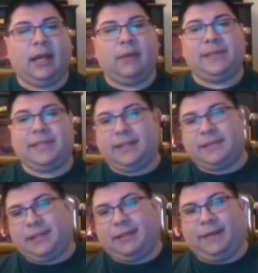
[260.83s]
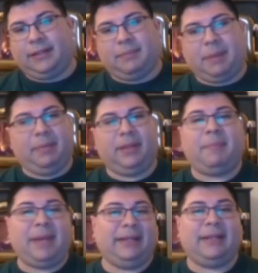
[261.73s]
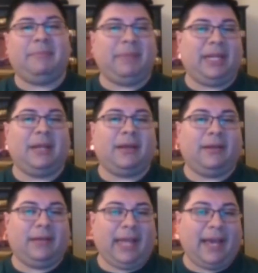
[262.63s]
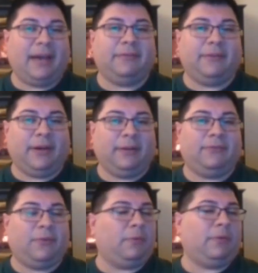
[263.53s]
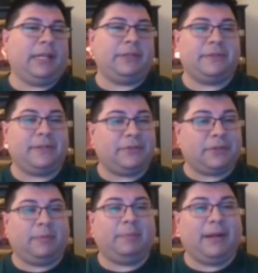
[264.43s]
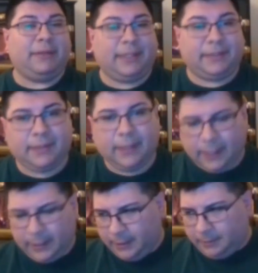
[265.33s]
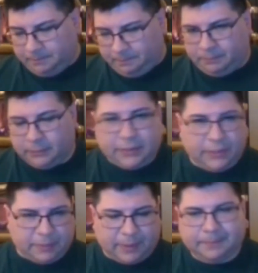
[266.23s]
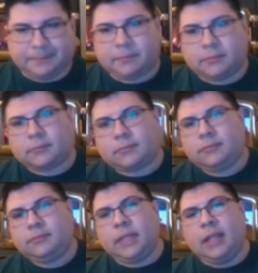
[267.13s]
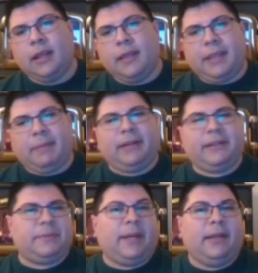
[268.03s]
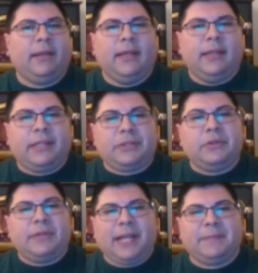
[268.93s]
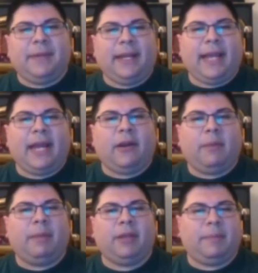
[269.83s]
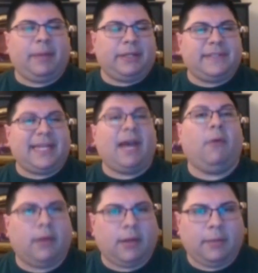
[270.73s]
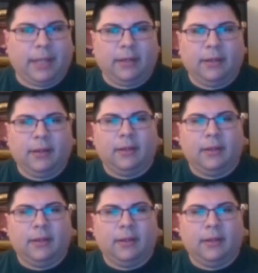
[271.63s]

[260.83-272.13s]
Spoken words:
We see this in the effect that public opinion and media have on foreign relations and internal politics. Excuse me. Think about it this way. This new tax plan had our public opinion sour on it a bit